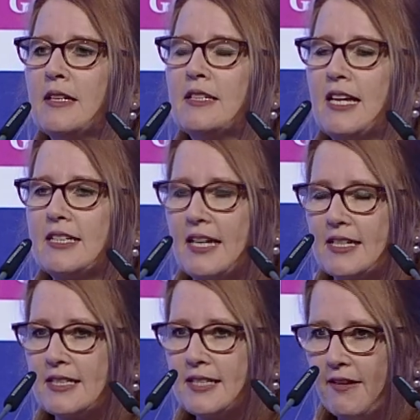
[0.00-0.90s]
take
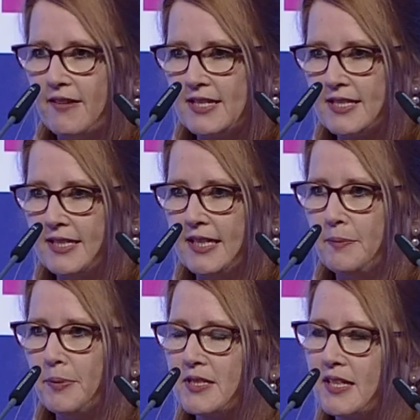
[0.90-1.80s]
tax seriously,
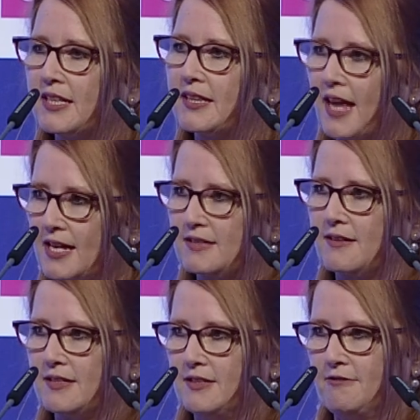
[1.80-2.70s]
because I think they're
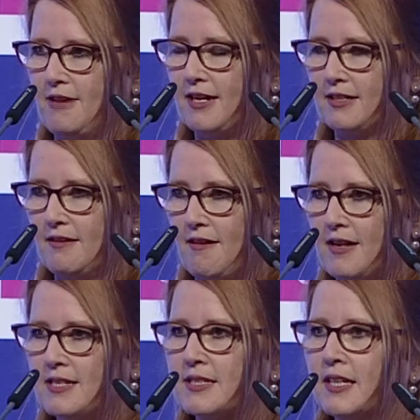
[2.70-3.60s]
starting to
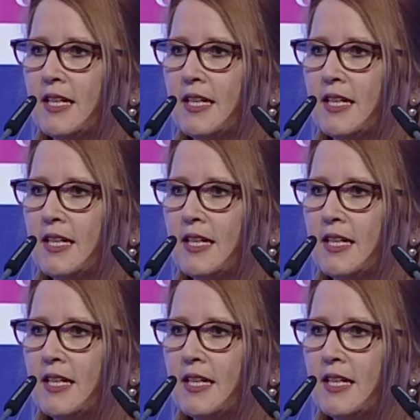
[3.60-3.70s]
recognize